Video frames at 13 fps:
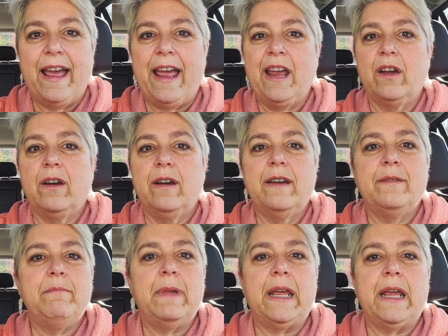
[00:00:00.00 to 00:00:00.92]
It
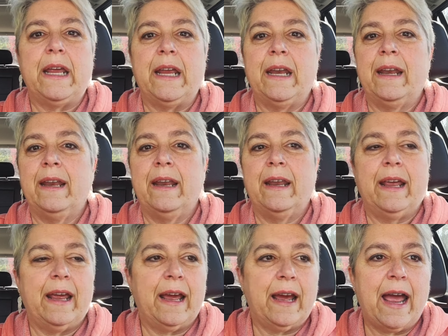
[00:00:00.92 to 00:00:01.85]
could mean
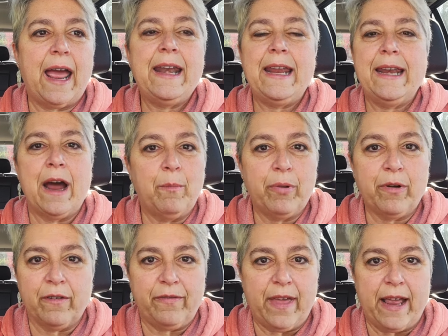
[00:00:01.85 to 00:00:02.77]
any number
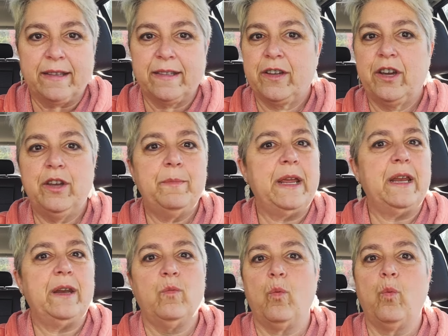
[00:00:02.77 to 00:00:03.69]
of things. It could
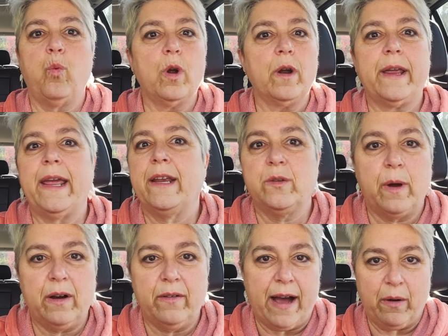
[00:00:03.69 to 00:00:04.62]
mean working
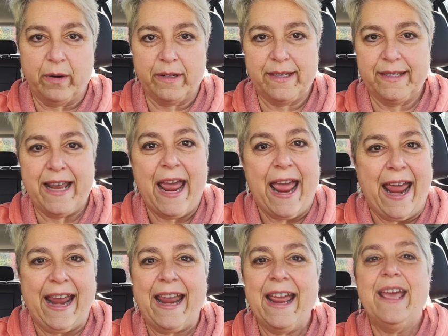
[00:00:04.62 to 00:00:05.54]
12 hours a
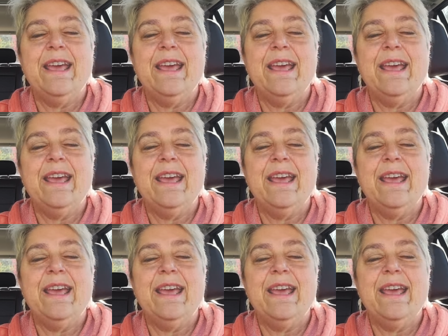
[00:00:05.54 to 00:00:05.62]
day.